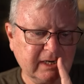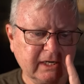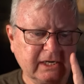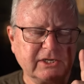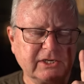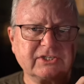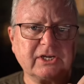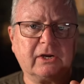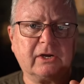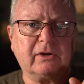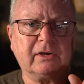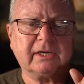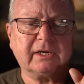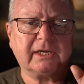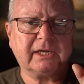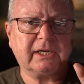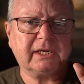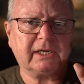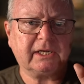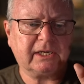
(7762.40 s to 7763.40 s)
So
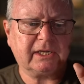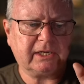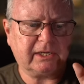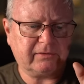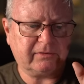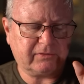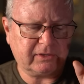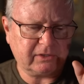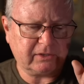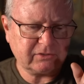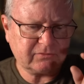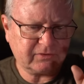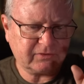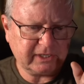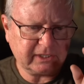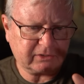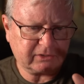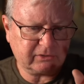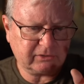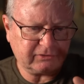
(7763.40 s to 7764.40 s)
those
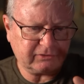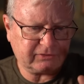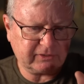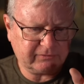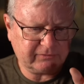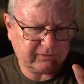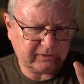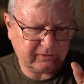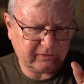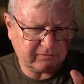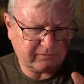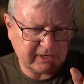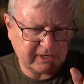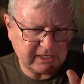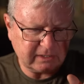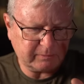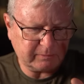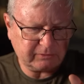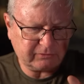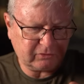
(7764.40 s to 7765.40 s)
vehicles, if they're
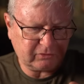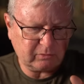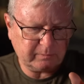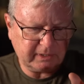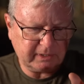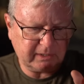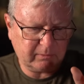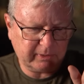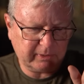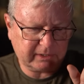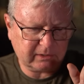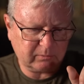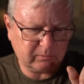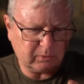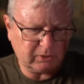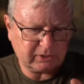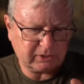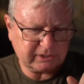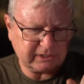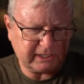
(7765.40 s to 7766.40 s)
available to me, we can
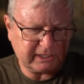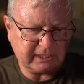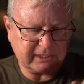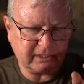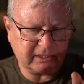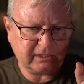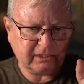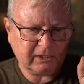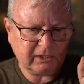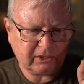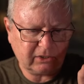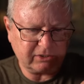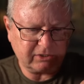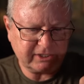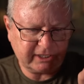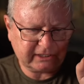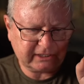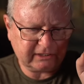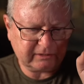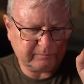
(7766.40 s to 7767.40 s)
work together.
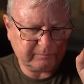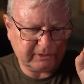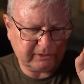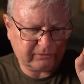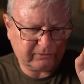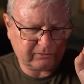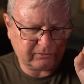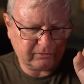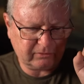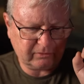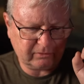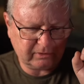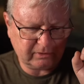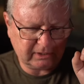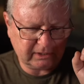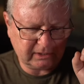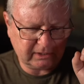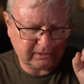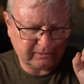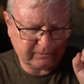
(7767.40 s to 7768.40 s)
Contacted me through
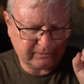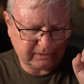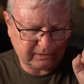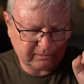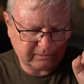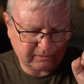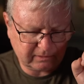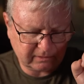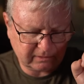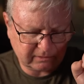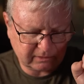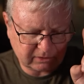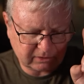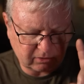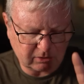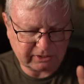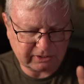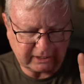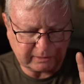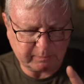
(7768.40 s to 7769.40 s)
uh, the, the, the
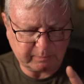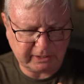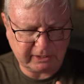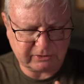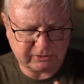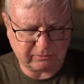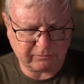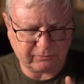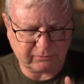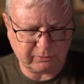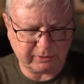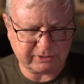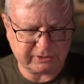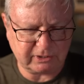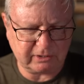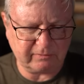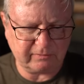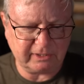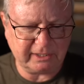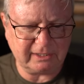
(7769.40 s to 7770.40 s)
contact page on four x
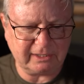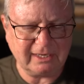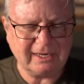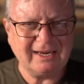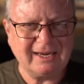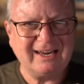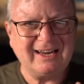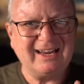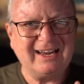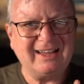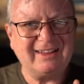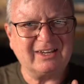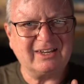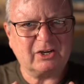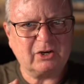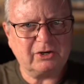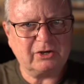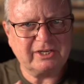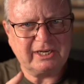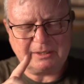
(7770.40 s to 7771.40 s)
overland. The
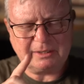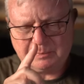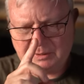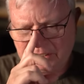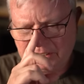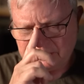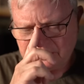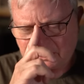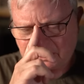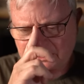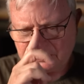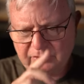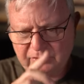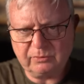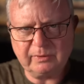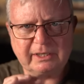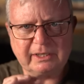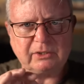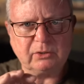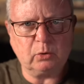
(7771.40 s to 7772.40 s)
contact page, I do
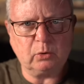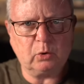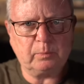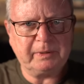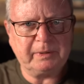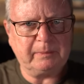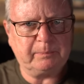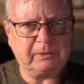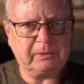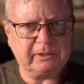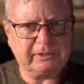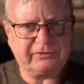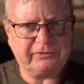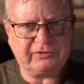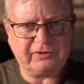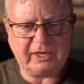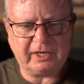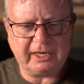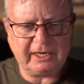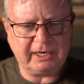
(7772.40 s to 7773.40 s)
ignore people that
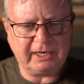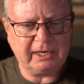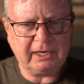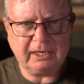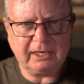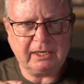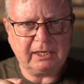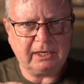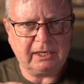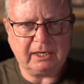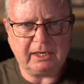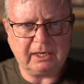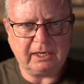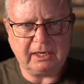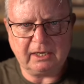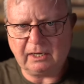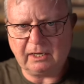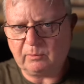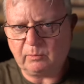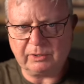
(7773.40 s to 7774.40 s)
say,
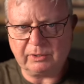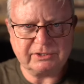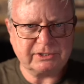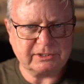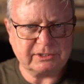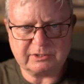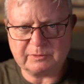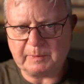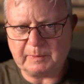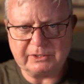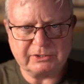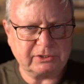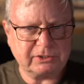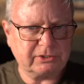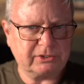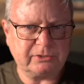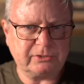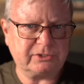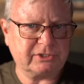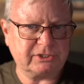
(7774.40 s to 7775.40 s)
uh, what suspension
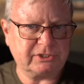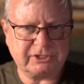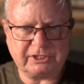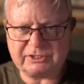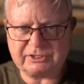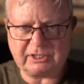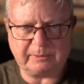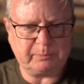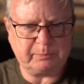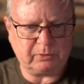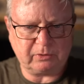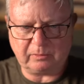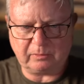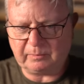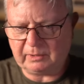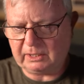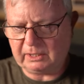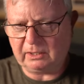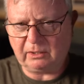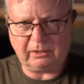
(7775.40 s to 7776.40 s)
do you suggest I put on
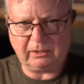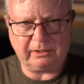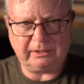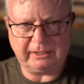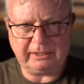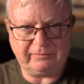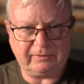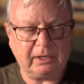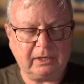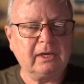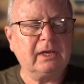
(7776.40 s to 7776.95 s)
my Lada Niva?